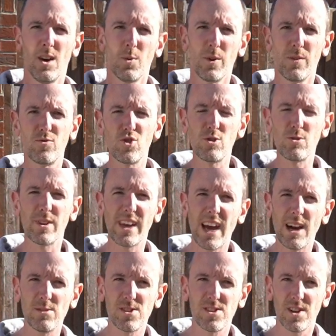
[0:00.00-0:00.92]
We've drilled and
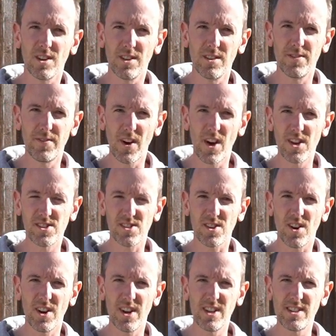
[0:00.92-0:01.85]
countersunk the first
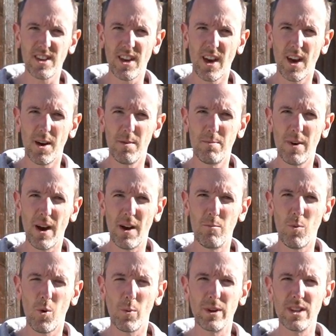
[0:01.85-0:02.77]
side,
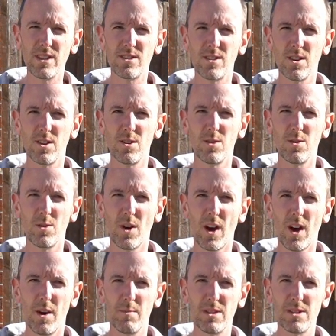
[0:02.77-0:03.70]
and what we need to do
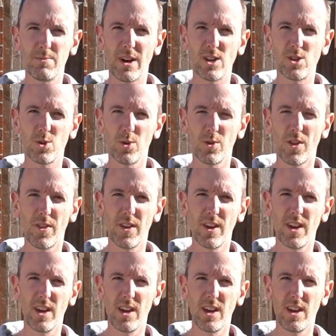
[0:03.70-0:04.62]
is make sure that
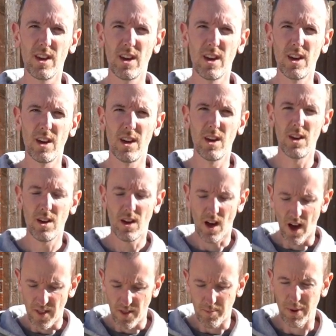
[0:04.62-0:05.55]
the
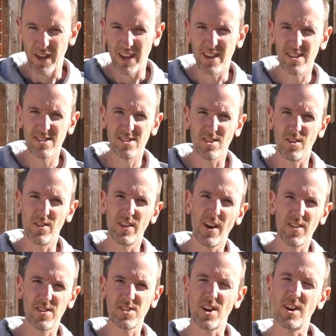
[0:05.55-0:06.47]
other piece on the
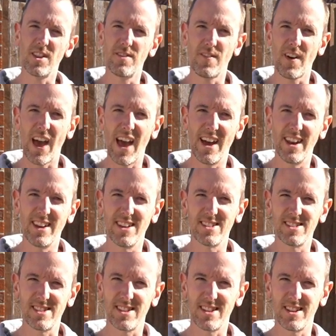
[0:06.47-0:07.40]
other side of the van
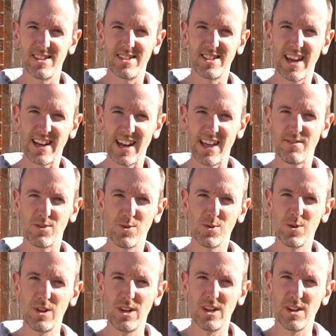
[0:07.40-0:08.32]
is dead
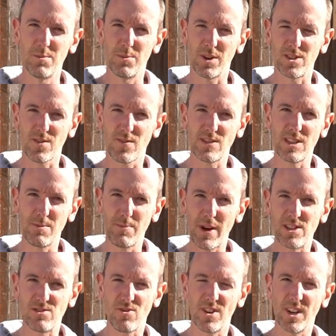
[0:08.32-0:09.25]
level, because obviously the
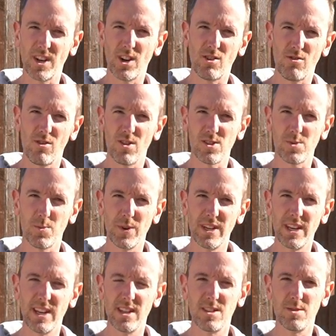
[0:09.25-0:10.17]
bed's running across and we
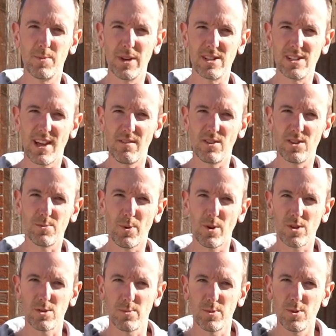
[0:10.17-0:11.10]
need it to be as level as
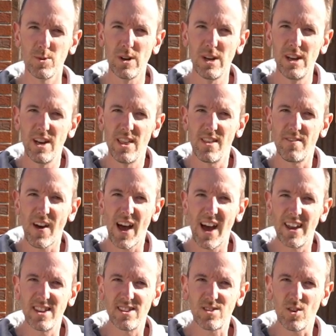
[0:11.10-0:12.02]
possible. The
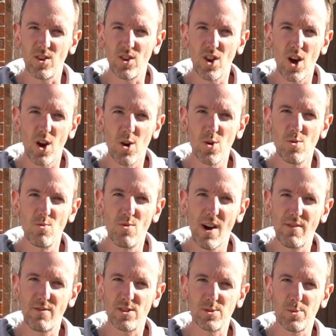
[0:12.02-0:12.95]
van has got no
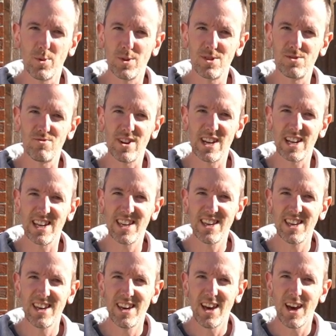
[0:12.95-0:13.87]
reference points really,
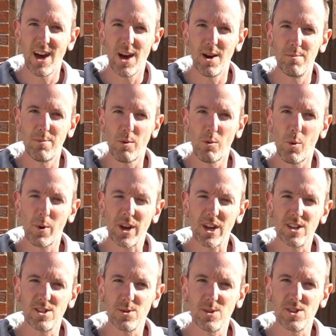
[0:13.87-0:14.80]
but what we're
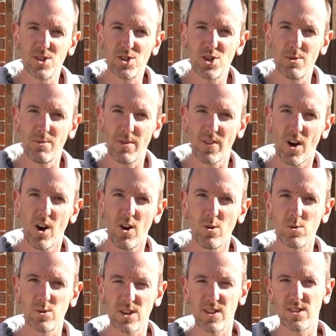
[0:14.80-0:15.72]
going to do is assume that the
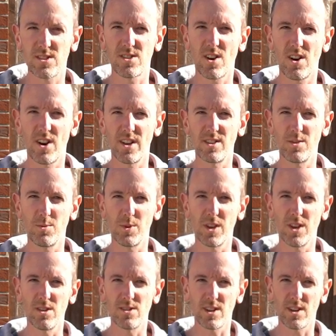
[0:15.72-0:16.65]
holes either side that we're
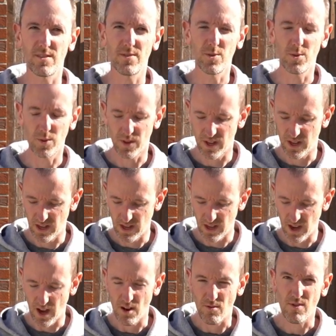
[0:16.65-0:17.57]
using for the
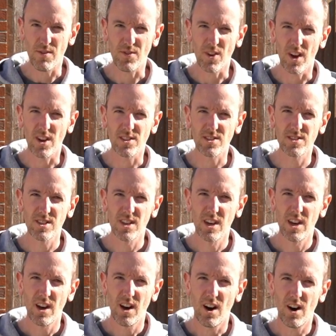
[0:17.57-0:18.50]
riv nuts
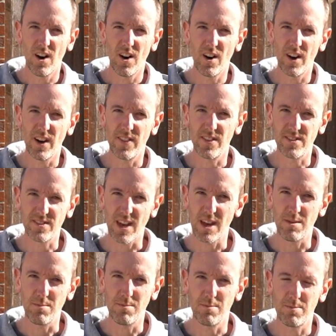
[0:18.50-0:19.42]
are in the
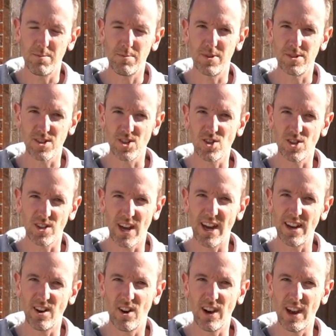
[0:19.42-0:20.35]
same position
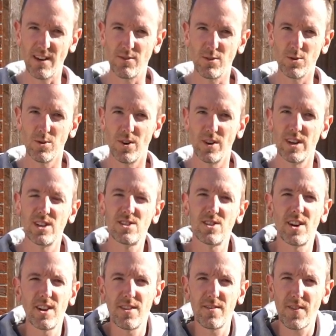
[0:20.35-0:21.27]
and are level on each
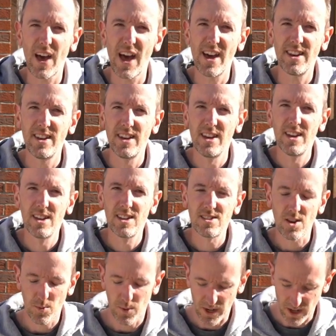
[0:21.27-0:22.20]
side of the van.
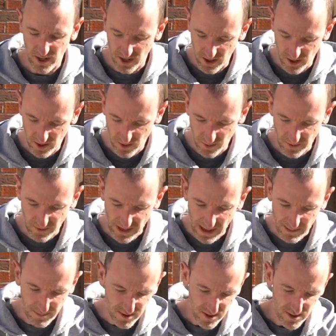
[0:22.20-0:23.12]
So we've
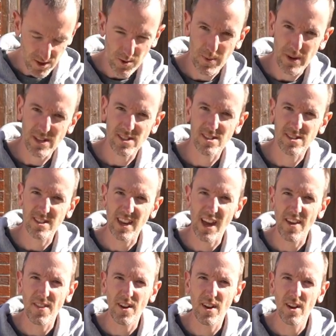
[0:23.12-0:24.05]
clamped the two pieces
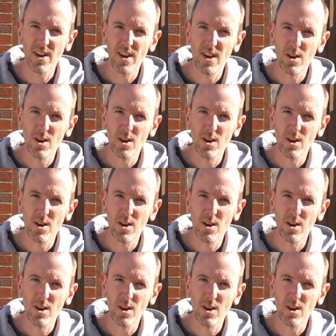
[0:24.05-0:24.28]
together.